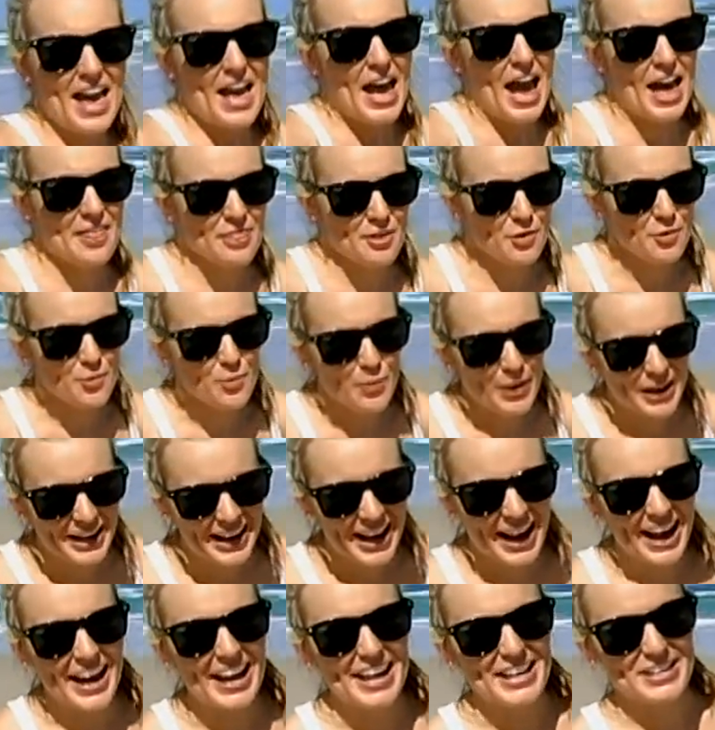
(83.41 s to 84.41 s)
And the
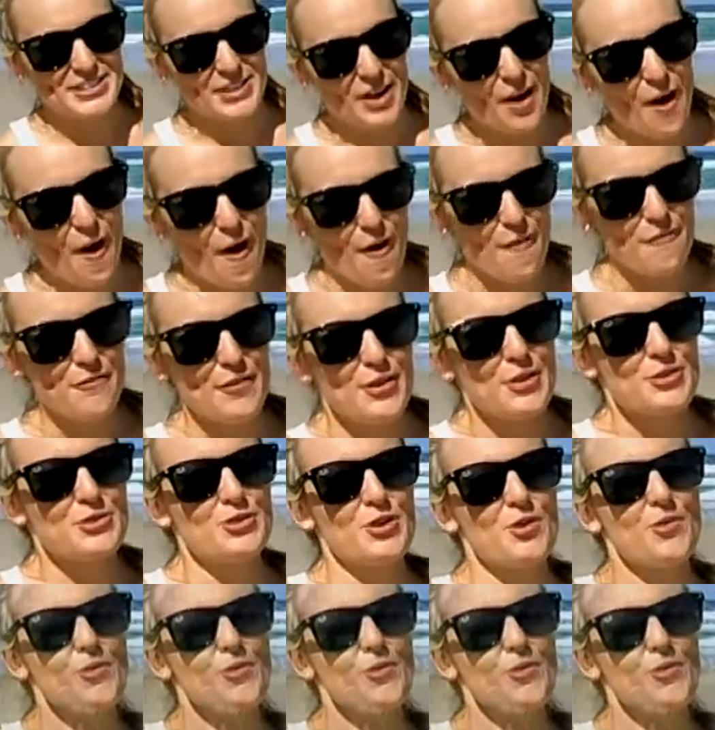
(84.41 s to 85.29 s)
winner is off to